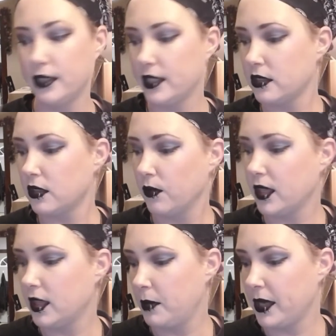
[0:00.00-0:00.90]
it's going
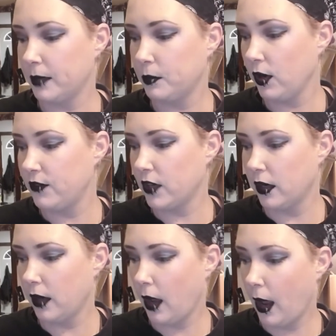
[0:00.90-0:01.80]
in the makeup
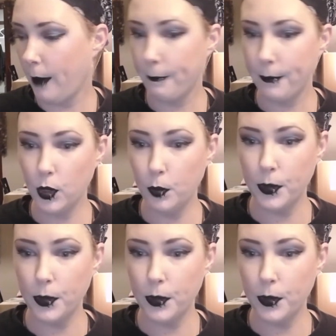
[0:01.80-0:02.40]
graveyard. Boop.